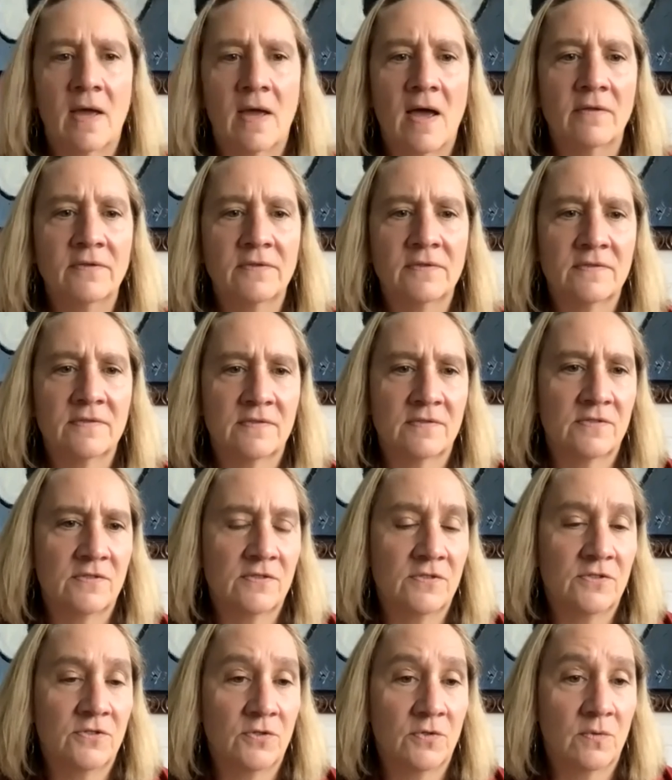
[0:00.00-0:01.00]
I'll
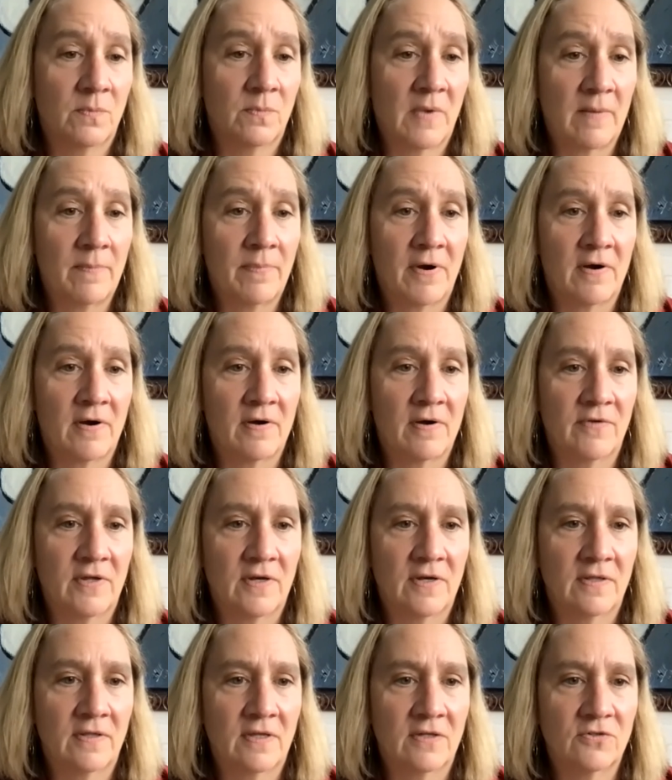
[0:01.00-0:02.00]
do my part of
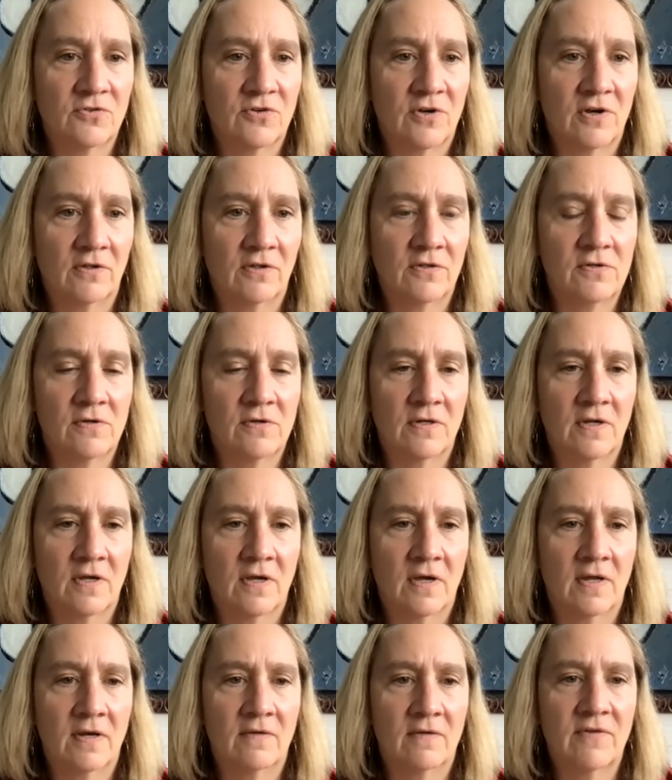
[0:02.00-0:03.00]
it, and then Cheryl, you can
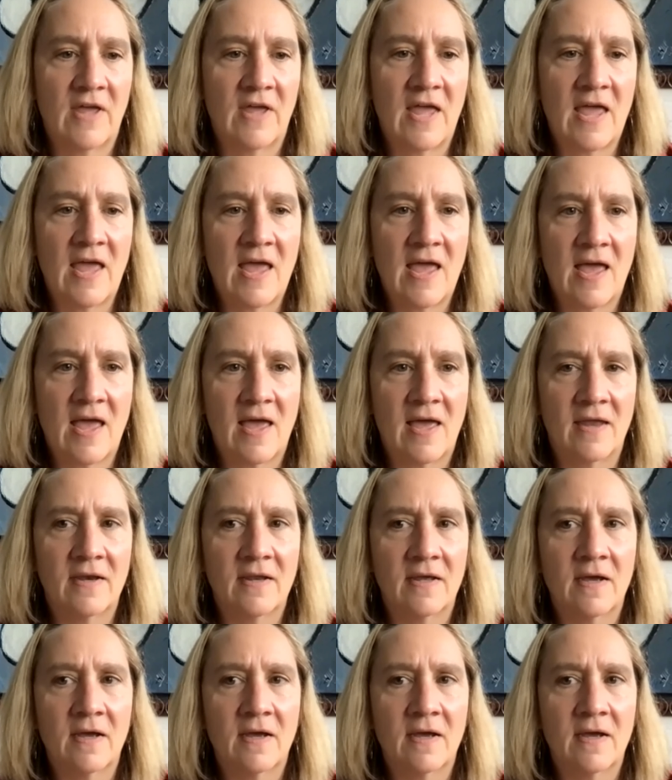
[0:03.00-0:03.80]
kind of add.